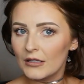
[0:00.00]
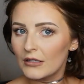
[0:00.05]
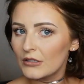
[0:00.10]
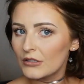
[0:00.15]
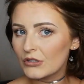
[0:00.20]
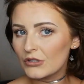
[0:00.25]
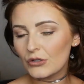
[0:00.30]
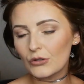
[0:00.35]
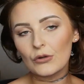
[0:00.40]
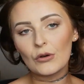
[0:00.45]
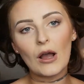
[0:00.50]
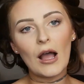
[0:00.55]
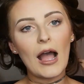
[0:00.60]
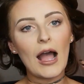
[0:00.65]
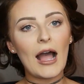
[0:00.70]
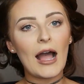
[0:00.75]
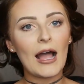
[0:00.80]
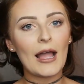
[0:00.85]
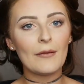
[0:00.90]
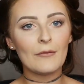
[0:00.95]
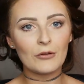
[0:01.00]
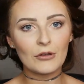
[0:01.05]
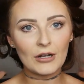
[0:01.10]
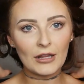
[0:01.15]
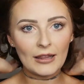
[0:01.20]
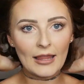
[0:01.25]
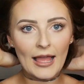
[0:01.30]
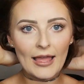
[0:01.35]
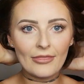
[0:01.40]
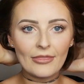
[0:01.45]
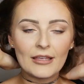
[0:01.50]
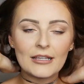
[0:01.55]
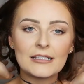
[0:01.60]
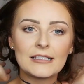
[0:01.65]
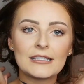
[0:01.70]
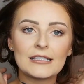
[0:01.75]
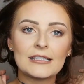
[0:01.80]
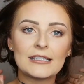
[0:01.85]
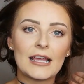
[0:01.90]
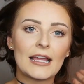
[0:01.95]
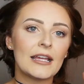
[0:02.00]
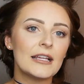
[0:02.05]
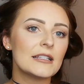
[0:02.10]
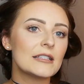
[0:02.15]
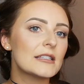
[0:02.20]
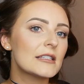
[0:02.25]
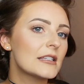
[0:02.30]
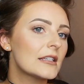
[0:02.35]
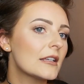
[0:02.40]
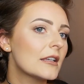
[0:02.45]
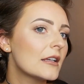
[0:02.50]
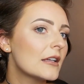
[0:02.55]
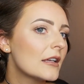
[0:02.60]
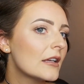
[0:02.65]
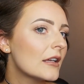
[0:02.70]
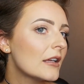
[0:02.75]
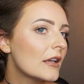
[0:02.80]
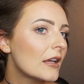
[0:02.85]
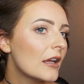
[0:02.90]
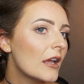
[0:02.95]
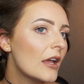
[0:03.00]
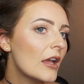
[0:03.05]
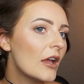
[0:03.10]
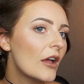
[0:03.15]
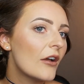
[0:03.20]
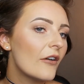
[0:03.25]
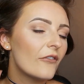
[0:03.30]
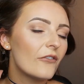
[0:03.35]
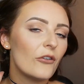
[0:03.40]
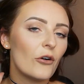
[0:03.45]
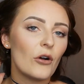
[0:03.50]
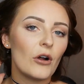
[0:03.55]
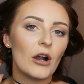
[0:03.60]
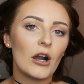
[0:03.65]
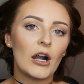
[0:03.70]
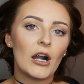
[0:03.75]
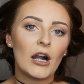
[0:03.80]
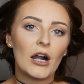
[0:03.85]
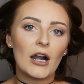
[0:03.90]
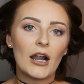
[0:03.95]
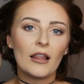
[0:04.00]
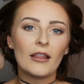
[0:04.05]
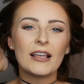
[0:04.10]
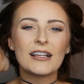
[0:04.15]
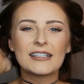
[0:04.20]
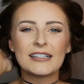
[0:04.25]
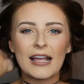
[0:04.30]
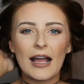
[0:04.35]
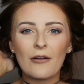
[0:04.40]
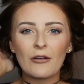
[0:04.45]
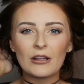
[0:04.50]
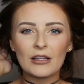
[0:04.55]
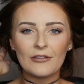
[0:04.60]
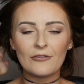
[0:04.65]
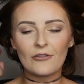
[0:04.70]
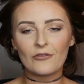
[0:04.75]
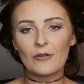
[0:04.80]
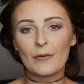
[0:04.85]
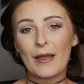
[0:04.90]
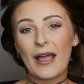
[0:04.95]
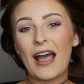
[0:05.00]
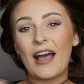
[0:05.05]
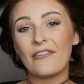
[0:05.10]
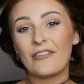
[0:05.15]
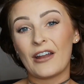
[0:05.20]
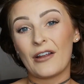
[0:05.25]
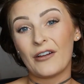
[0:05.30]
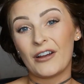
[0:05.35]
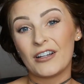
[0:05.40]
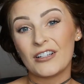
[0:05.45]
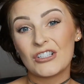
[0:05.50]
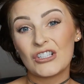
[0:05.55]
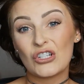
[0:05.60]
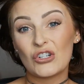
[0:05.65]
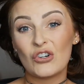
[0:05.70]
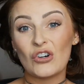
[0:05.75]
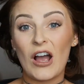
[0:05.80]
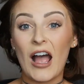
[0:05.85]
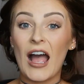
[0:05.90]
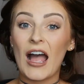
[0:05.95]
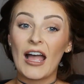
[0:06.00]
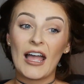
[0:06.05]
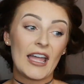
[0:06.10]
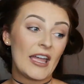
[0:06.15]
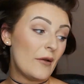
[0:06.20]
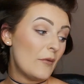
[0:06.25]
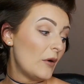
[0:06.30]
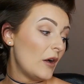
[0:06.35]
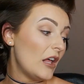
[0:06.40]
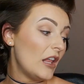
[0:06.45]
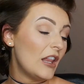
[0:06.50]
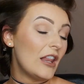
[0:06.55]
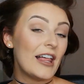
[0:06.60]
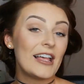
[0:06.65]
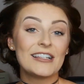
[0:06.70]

So I'm gonna let this sit for, like I say, I'm gonna leave it for about half an hour, so I will